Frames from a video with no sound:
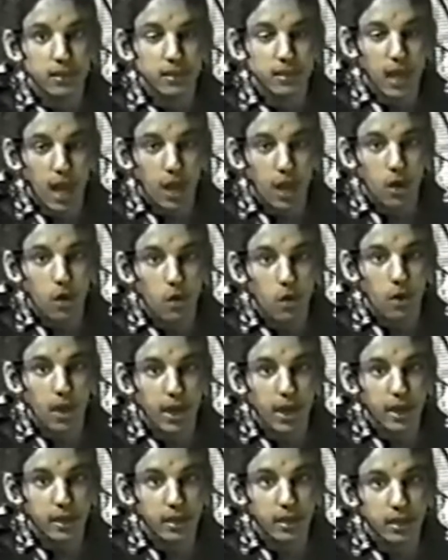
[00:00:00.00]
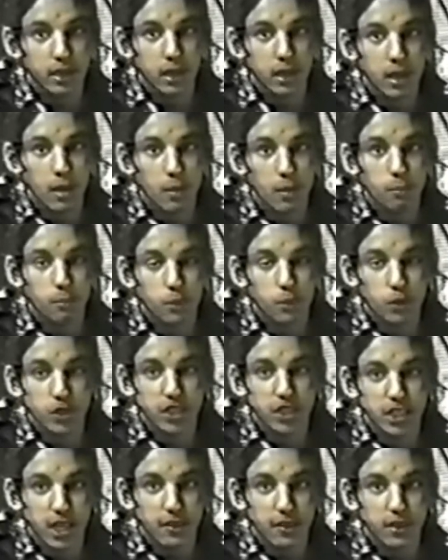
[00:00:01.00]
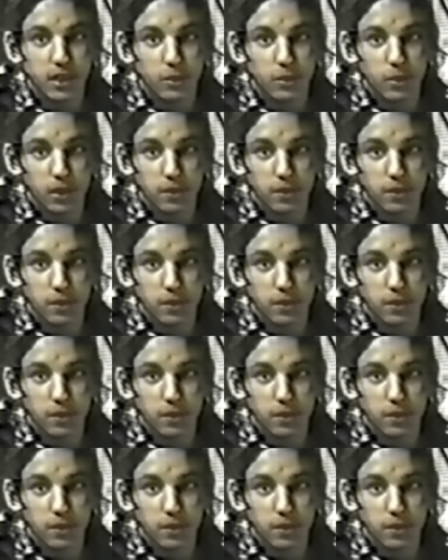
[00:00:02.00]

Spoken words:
Taco, and Bucci and everything.